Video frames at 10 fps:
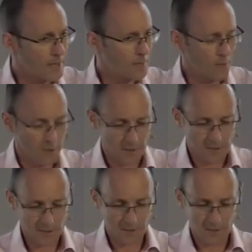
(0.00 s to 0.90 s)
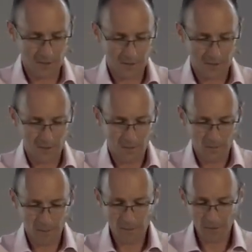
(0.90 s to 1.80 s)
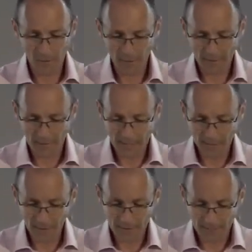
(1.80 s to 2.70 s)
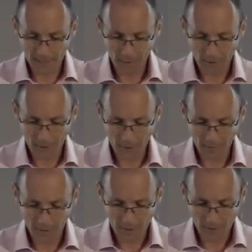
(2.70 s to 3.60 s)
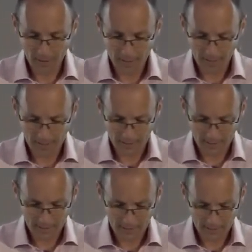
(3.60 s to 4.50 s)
first, but we thought about the needs of others. That's what student ministry takes.